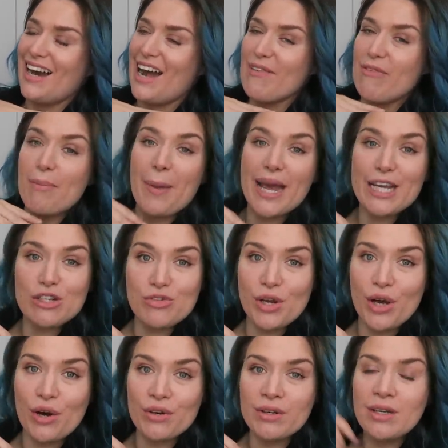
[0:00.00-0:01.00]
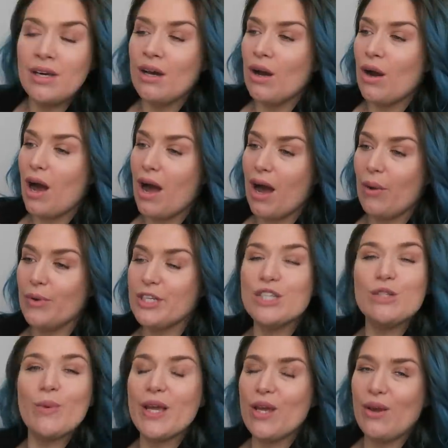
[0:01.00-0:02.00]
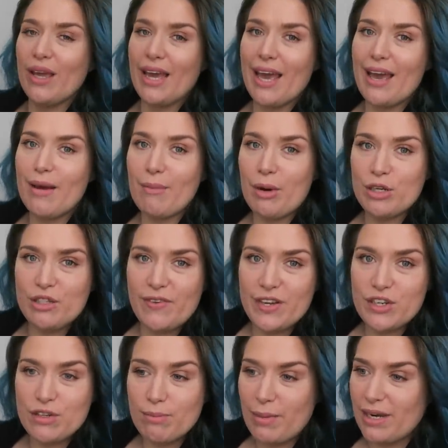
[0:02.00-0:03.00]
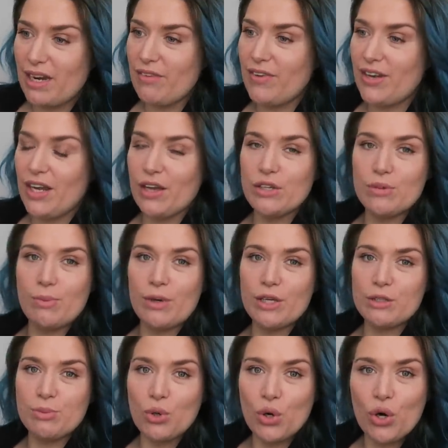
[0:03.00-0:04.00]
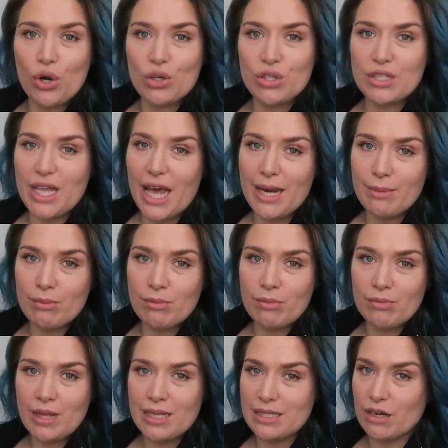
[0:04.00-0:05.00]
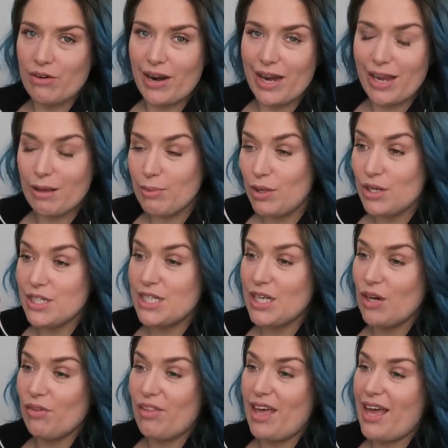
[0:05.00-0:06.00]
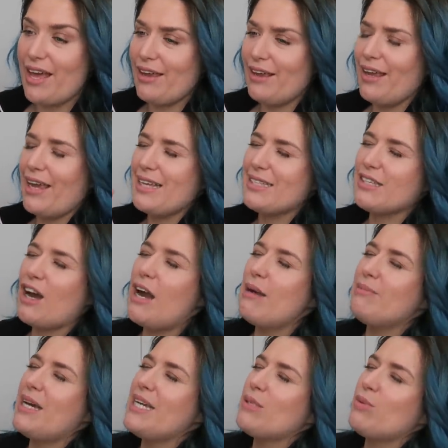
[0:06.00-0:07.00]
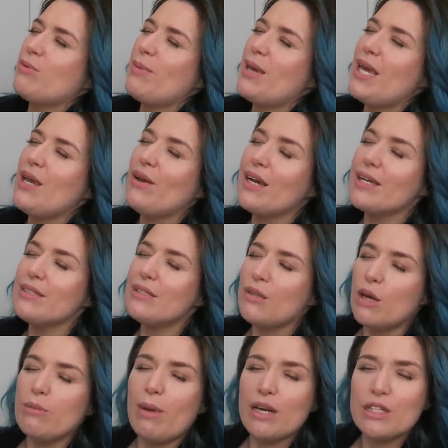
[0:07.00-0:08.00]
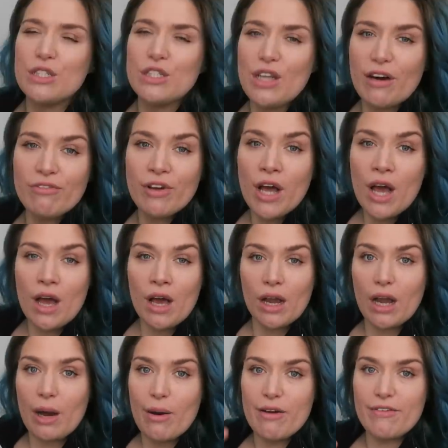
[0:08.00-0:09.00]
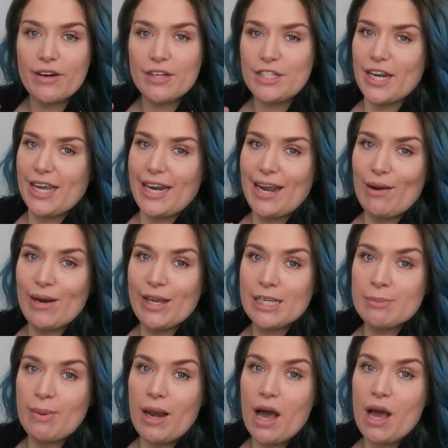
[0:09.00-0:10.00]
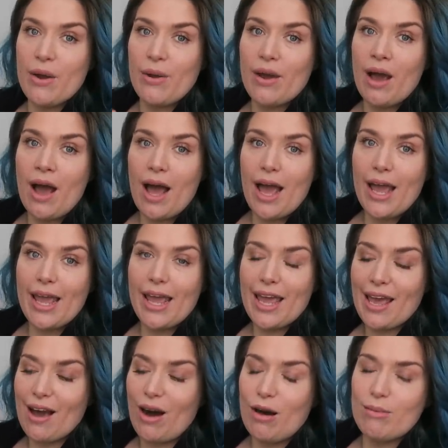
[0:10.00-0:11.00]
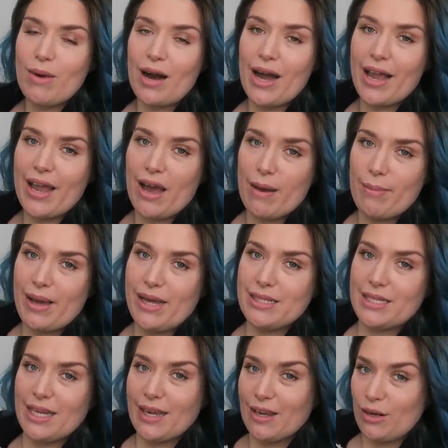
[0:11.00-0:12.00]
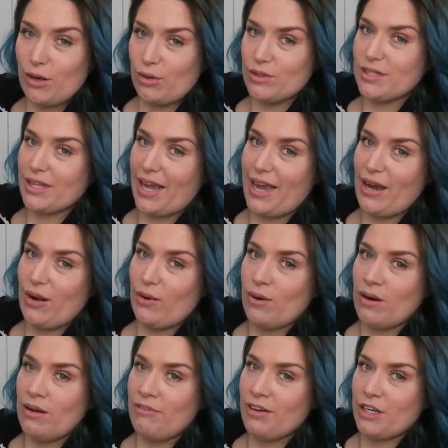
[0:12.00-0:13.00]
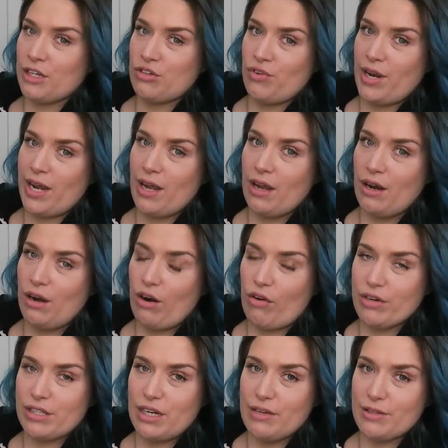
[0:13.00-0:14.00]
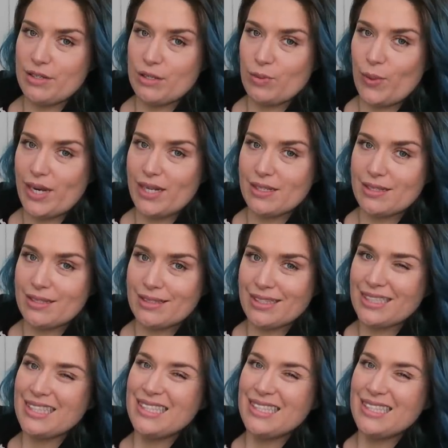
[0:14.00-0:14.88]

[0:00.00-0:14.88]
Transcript: I have a Patreon, uh, which is where you can get Motivation Monday videos, much more content. There's a great community on there. You can get Skype dates with me. You can get so much stuff. Go over, check it out, links below here are my amazing non-scale victory Lauren's Losers winners.